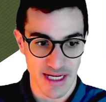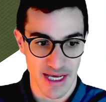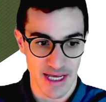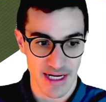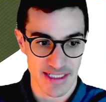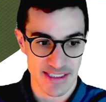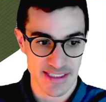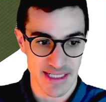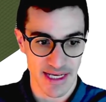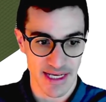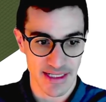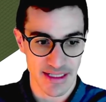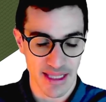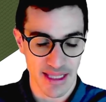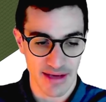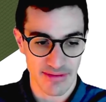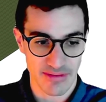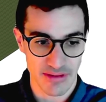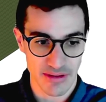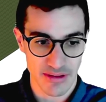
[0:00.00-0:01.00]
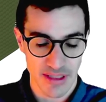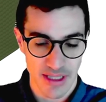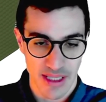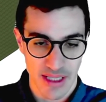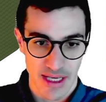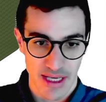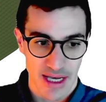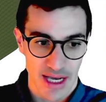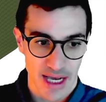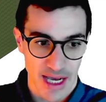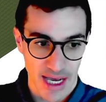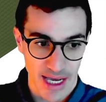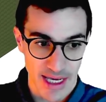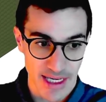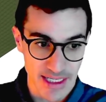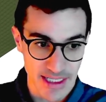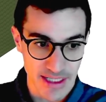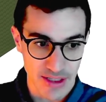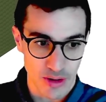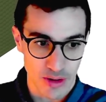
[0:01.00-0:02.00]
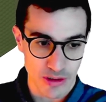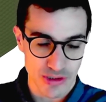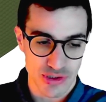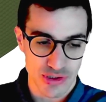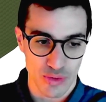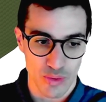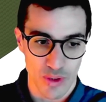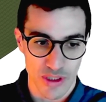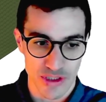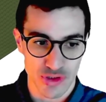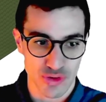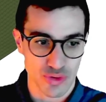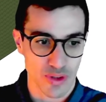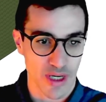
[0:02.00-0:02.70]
an assigned level, I also want to